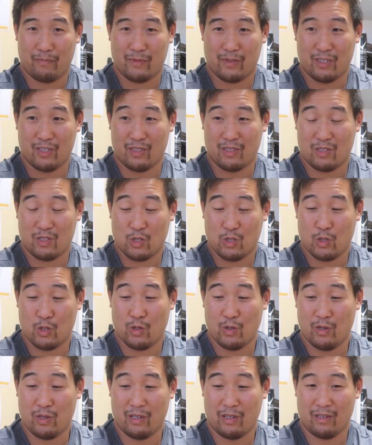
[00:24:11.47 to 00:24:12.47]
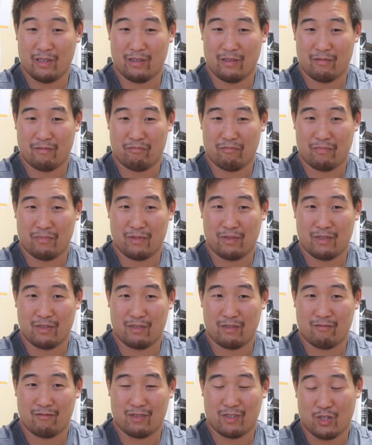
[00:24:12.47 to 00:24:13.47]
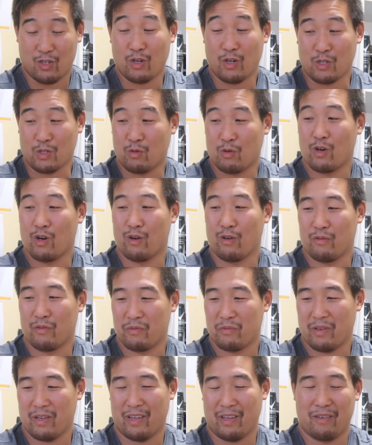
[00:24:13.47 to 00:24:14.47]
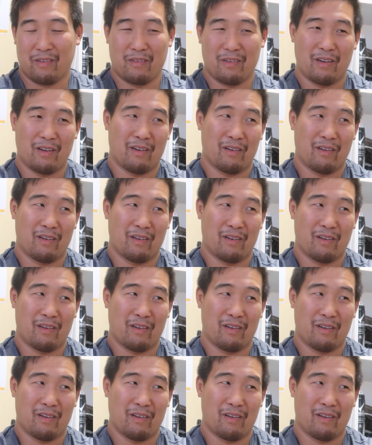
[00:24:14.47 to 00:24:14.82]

she's turning 12, and